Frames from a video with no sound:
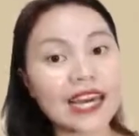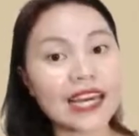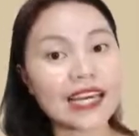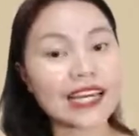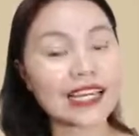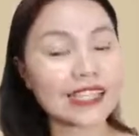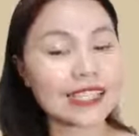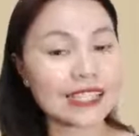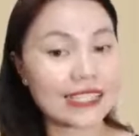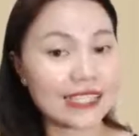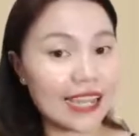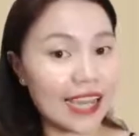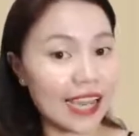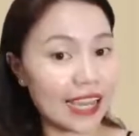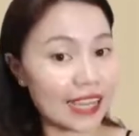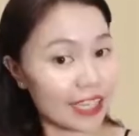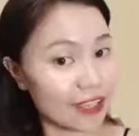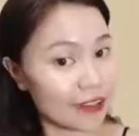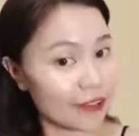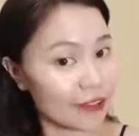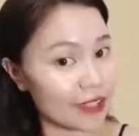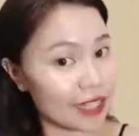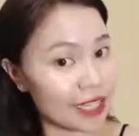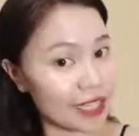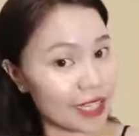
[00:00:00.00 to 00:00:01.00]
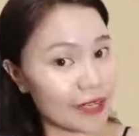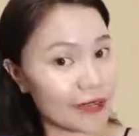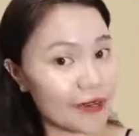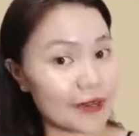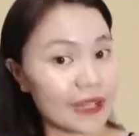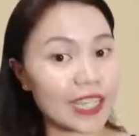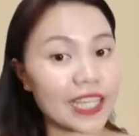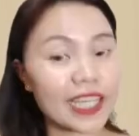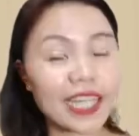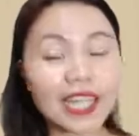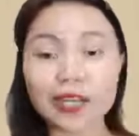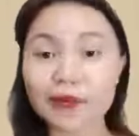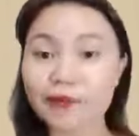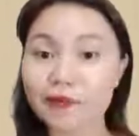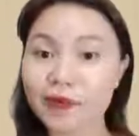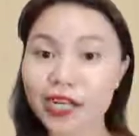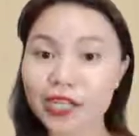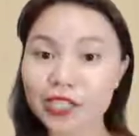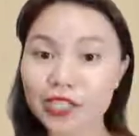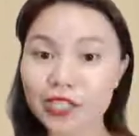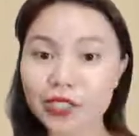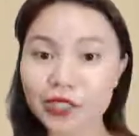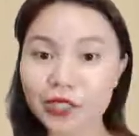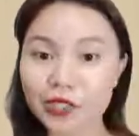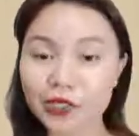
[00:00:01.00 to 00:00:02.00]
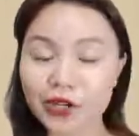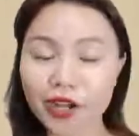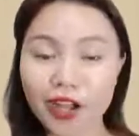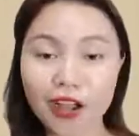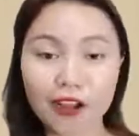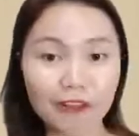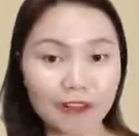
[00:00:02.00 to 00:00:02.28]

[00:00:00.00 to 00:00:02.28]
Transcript: and I have a degree in Bachelor